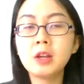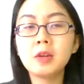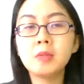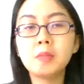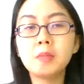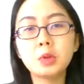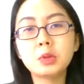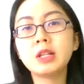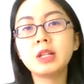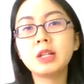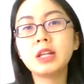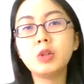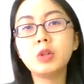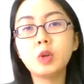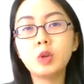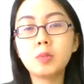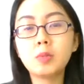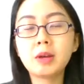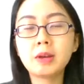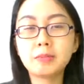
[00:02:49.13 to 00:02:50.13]
Mostly
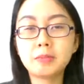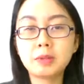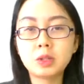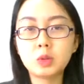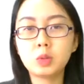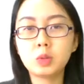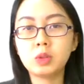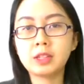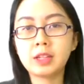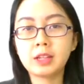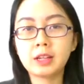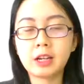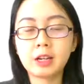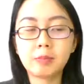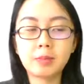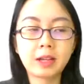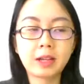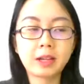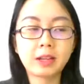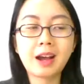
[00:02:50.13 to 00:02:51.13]
new members will take
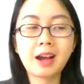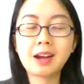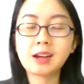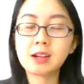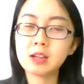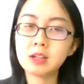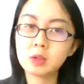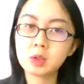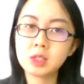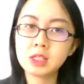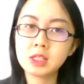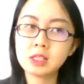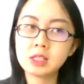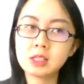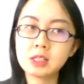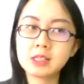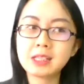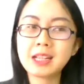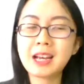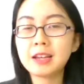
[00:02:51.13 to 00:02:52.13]
up like
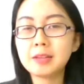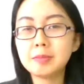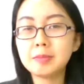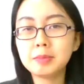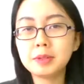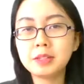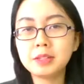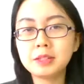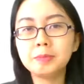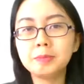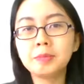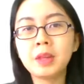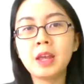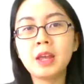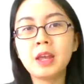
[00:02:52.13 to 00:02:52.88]
counter, timer,